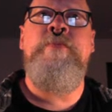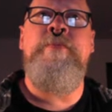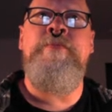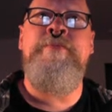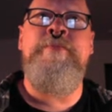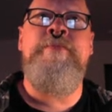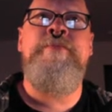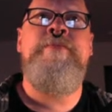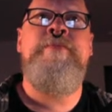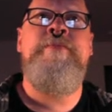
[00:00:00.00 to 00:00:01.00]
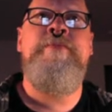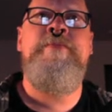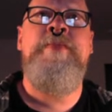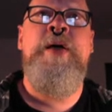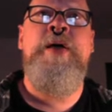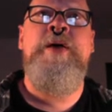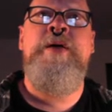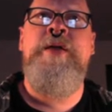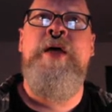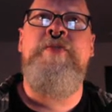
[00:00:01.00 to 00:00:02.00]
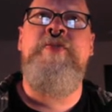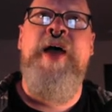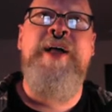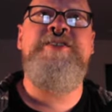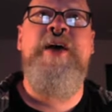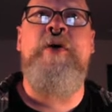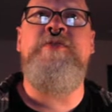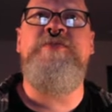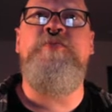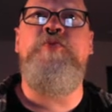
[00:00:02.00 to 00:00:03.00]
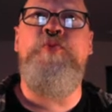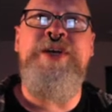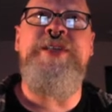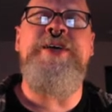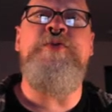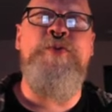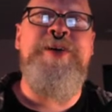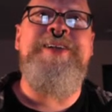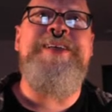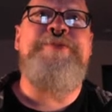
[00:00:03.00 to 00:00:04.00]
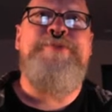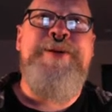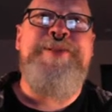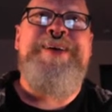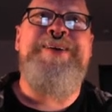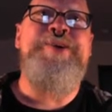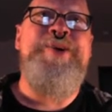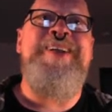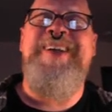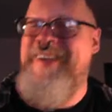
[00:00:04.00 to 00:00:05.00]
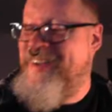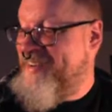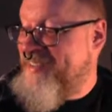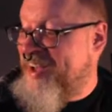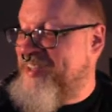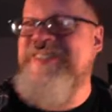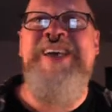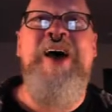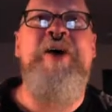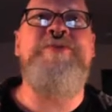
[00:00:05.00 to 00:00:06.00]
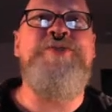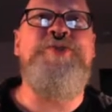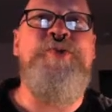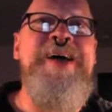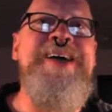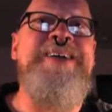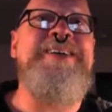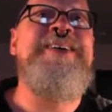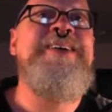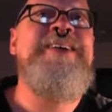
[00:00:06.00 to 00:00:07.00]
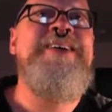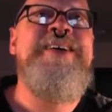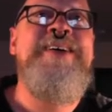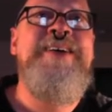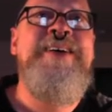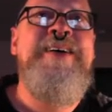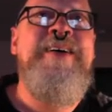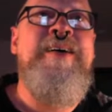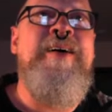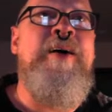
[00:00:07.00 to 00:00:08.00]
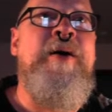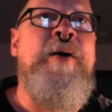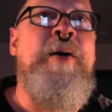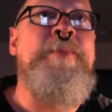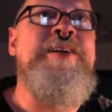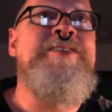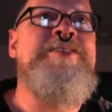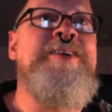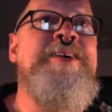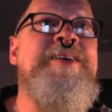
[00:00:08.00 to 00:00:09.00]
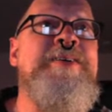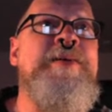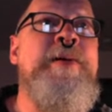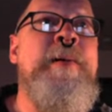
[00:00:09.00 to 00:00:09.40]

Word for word: Hmm. Now that sounds really, really, really good. That sounds great. Um, let's see here.